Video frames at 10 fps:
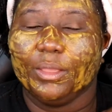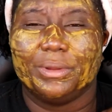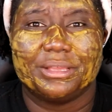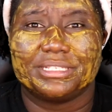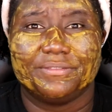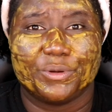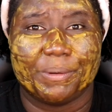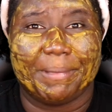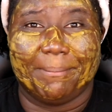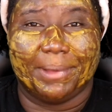when I was living
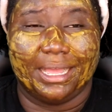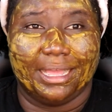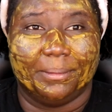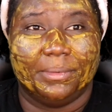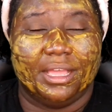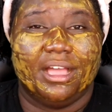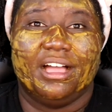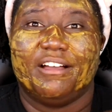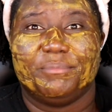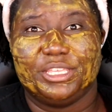with my mom
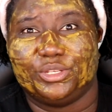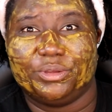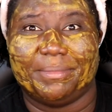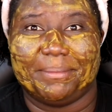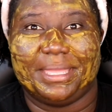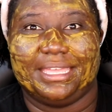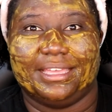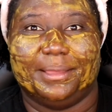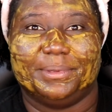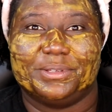of me doing my makeup.